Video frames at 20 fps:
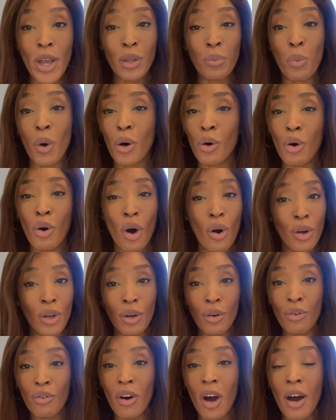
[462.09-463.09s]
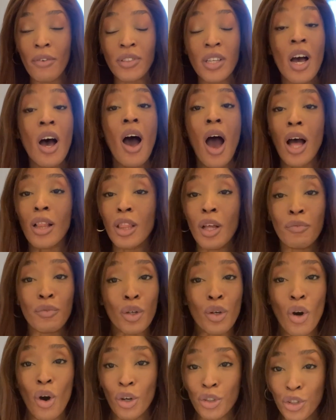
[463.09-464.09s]
well choreographed. I love the
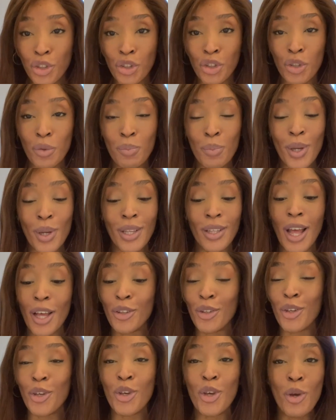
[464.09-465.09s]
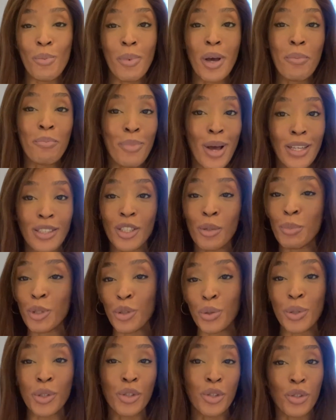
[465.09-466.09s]
costuming and the humor and banter
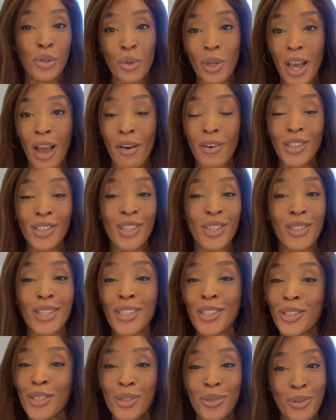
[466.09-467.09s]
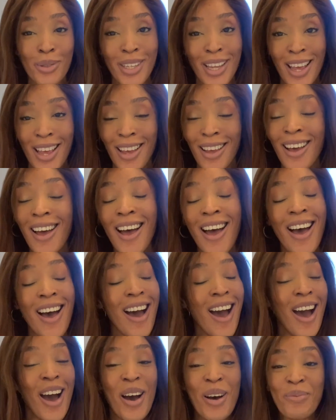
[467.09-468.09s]
between the two characters is still there.
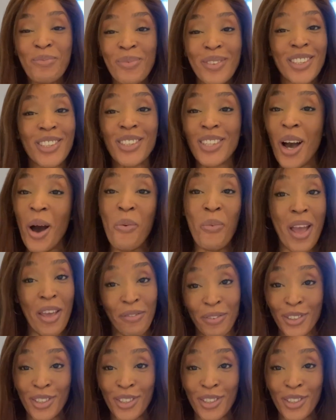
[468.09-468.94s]
Just can't wait for this